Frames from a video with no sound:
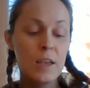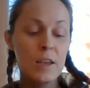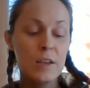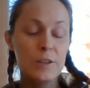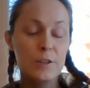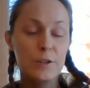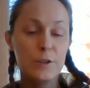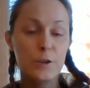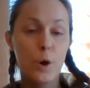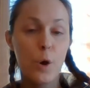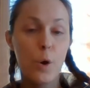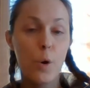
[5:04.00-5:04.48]

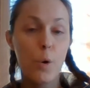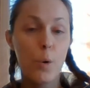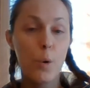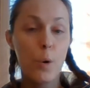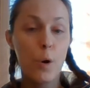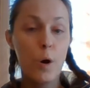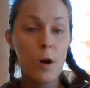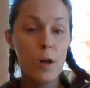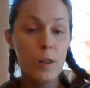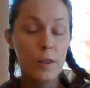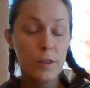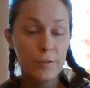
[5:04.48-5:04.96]
So
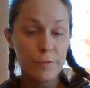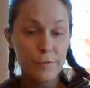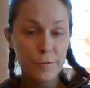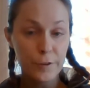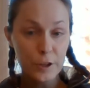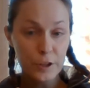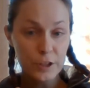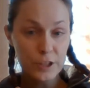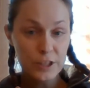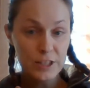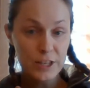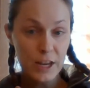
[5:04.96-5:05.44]
the
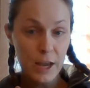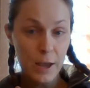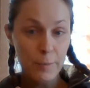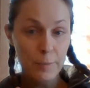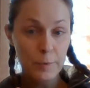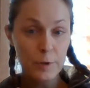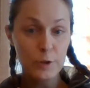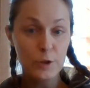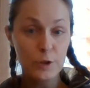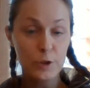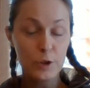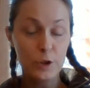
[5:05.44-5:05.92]
first step
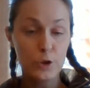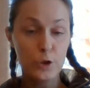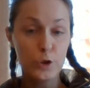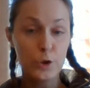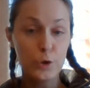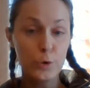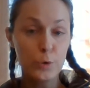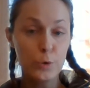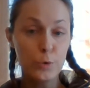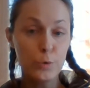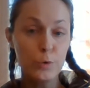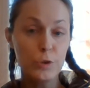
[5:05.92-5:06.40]
is to
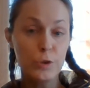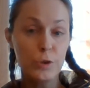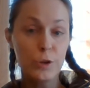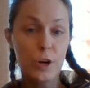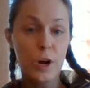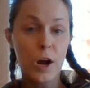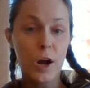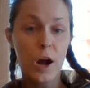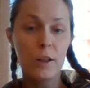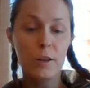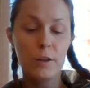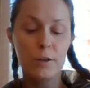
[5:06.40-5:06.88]
choose your
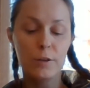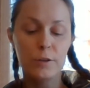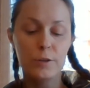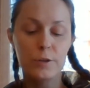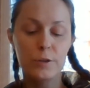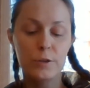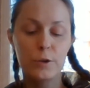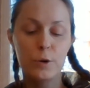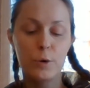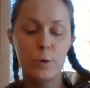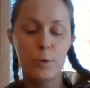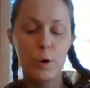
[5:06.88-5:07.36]
color.
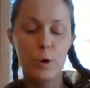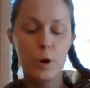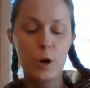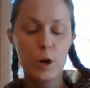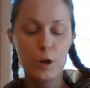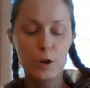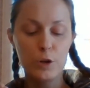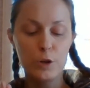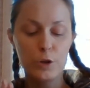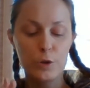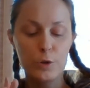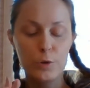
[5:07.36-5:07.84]
So
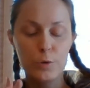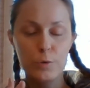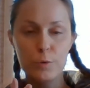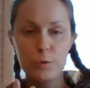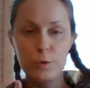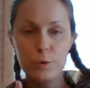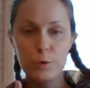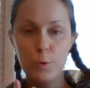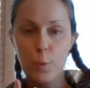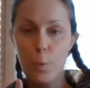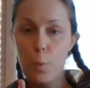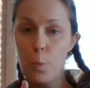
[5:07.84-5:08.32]

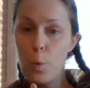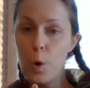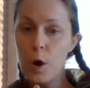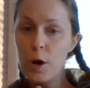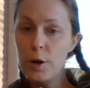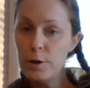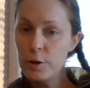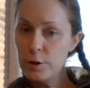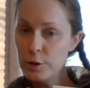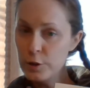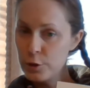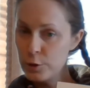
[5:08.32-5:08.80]
choose 1
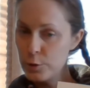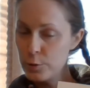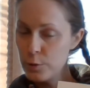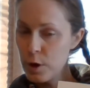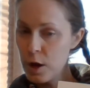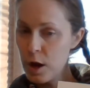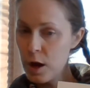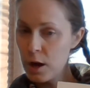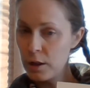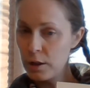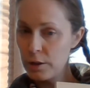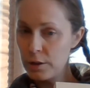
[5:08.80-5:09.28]
or 2
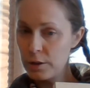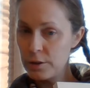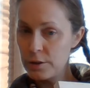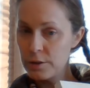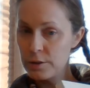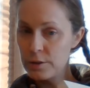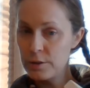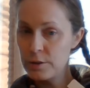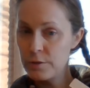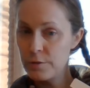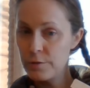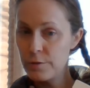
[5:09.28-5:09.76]

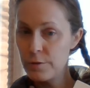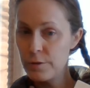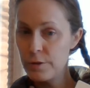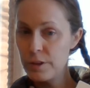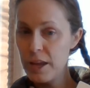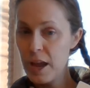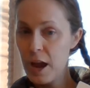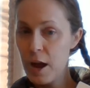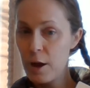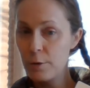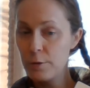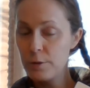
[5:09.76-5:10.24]
colors for the
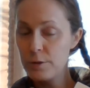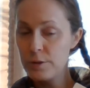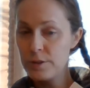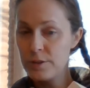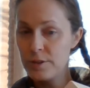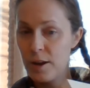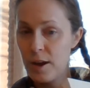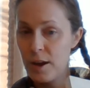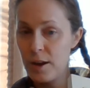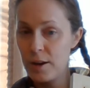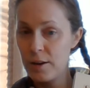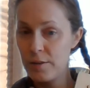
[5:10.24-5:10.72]

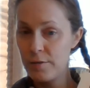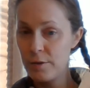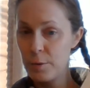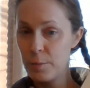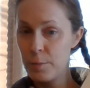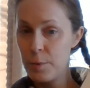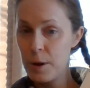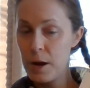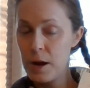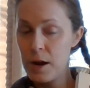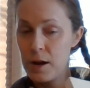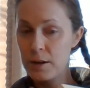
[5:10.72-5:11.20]
outside of your
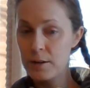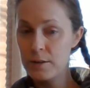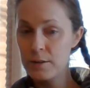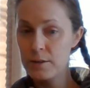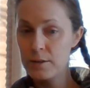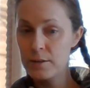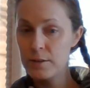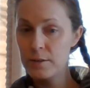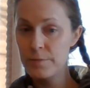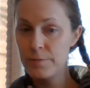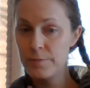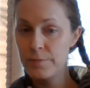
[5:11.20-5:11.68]

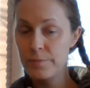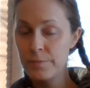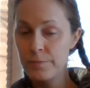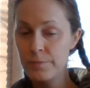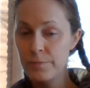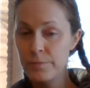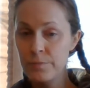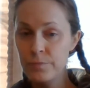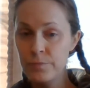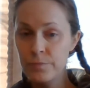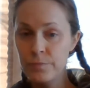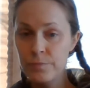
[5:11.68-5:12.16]
box.
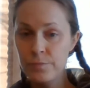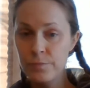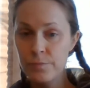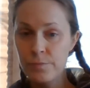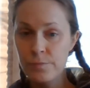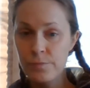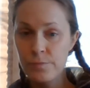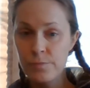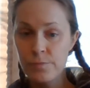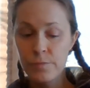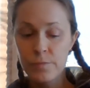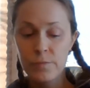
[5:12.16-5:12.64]

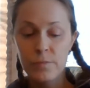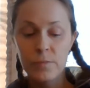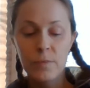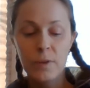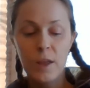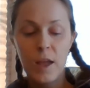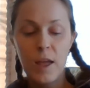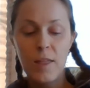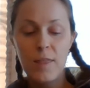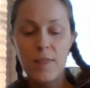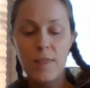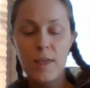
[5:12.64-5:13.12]

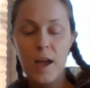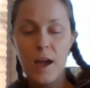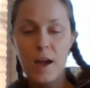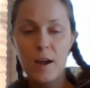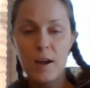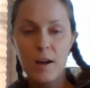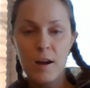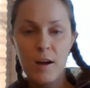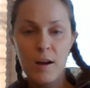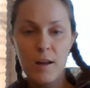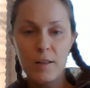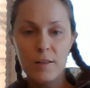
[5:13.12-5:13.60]
And
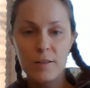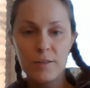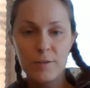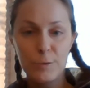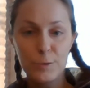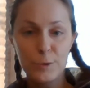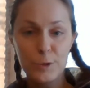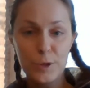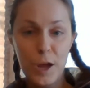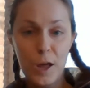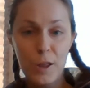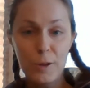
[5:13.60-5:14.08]

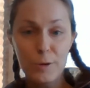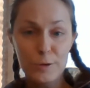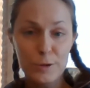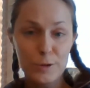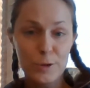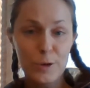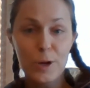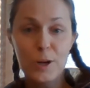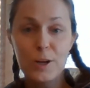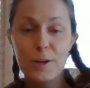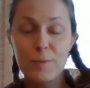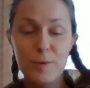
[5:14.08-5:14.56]
those colors are
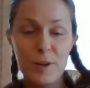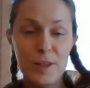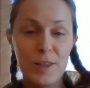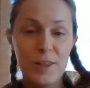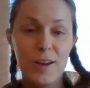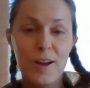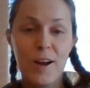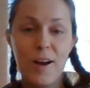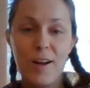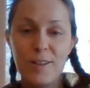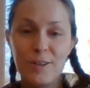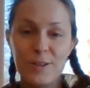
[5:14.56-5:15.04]
going to be the
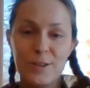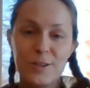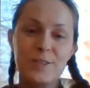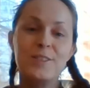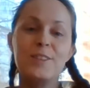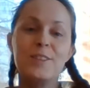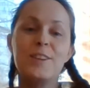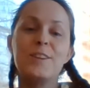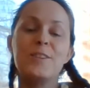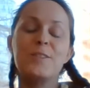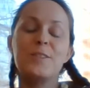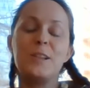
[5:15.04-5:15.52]
colors
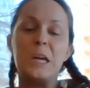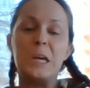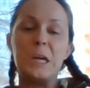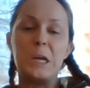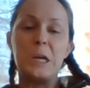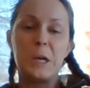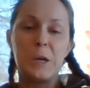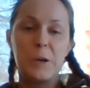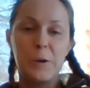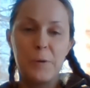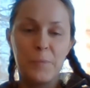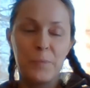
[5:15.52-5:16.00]
that are
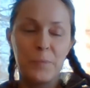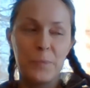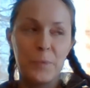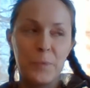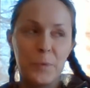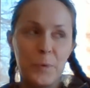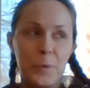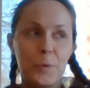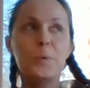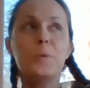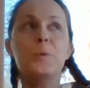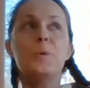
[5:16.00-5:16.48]
like
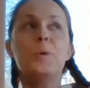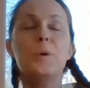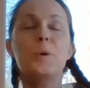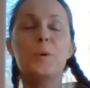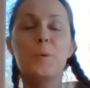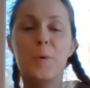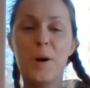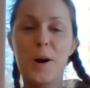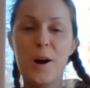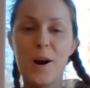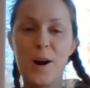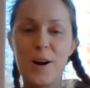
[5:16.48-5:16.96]
who you
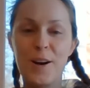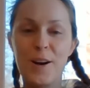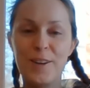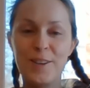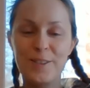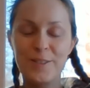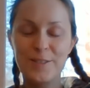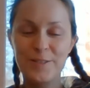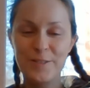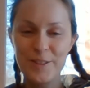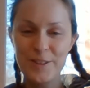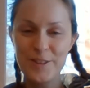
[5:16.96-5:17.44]
are
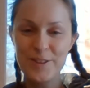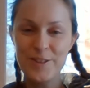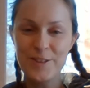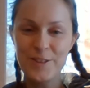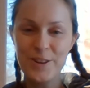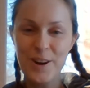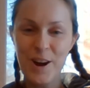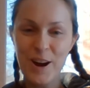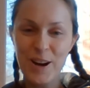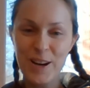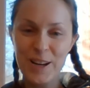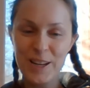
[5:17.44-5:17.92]
when you're
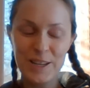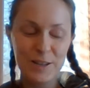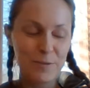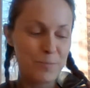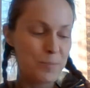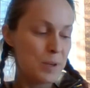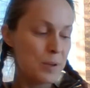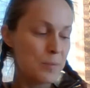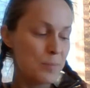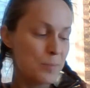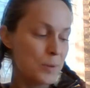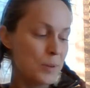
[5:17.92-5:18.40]
talking to
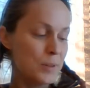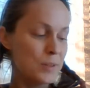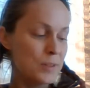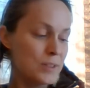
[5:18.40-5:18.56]
people.